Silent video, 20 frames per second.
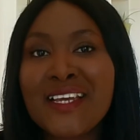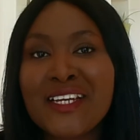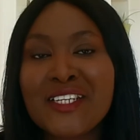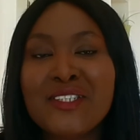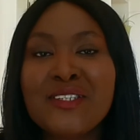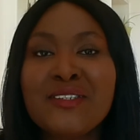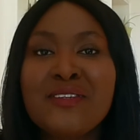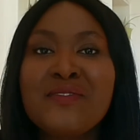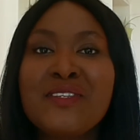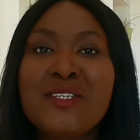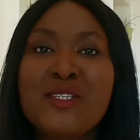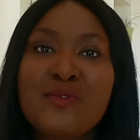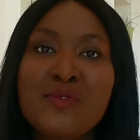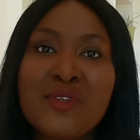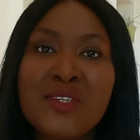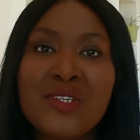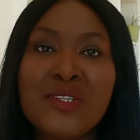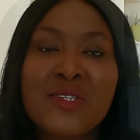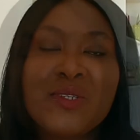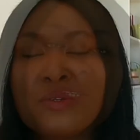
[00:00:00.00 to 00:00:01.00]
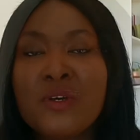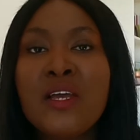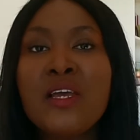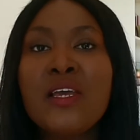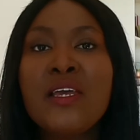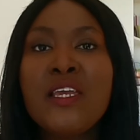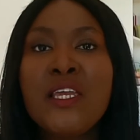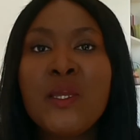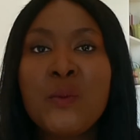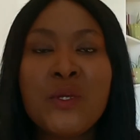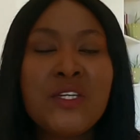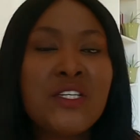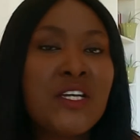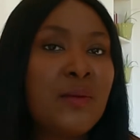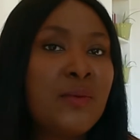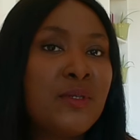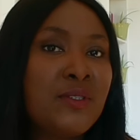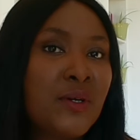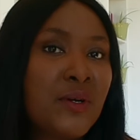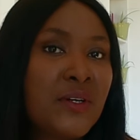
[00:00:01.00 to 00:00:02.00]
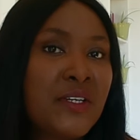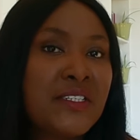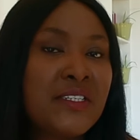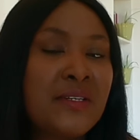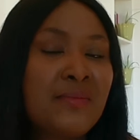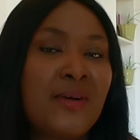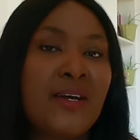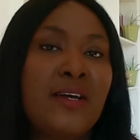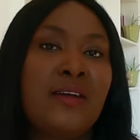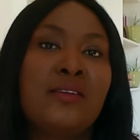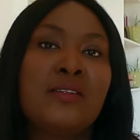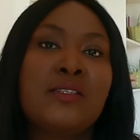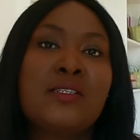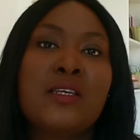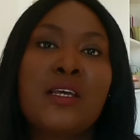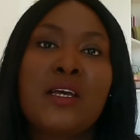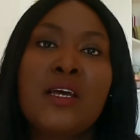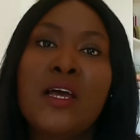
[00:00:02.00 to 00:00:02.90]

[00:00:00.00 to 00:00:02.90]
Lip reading: section of this video, in which I'll be talking about